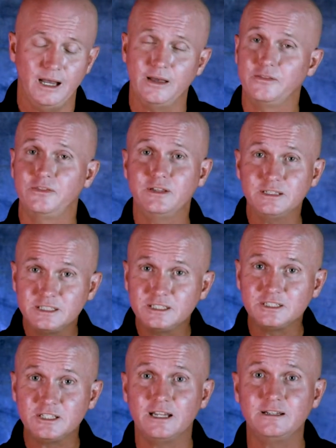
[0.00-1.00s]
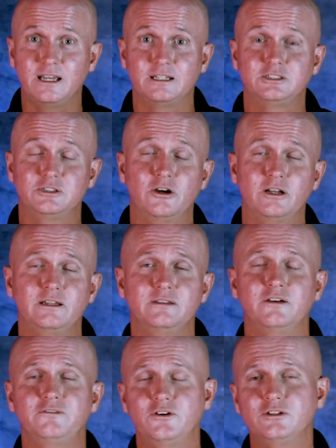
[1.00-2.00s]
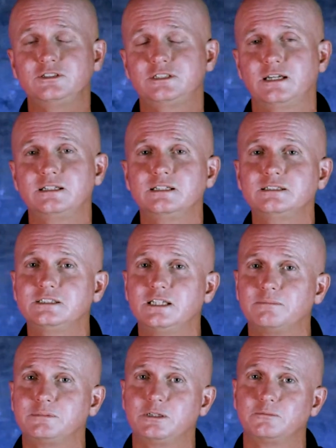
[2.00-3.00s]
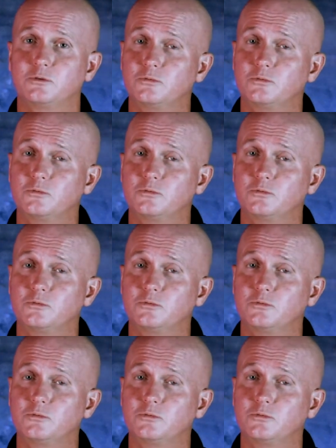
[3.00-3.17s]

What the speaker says: This Sunday, starting the first Sunday in September,